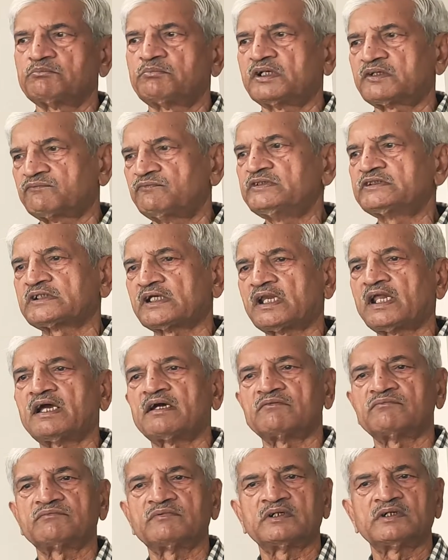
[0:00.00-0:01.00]
but we shall
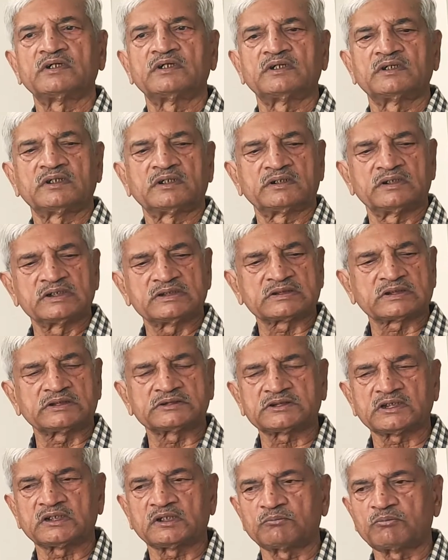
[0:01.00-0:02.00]
have
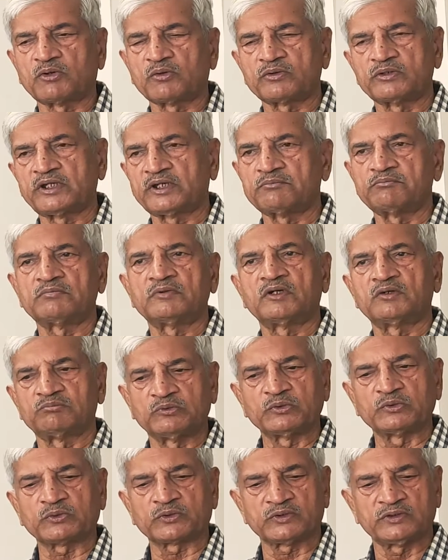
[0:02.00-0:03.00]
discussion about them
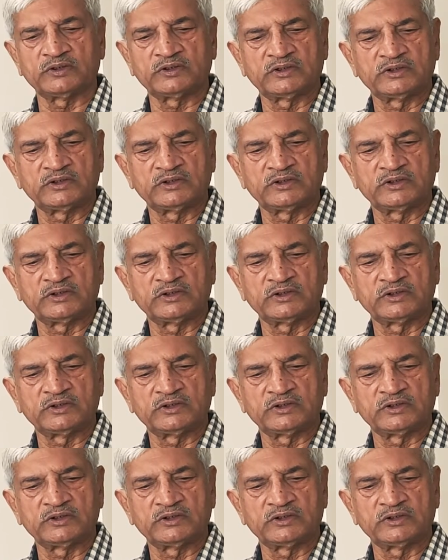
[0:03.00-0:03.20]
more.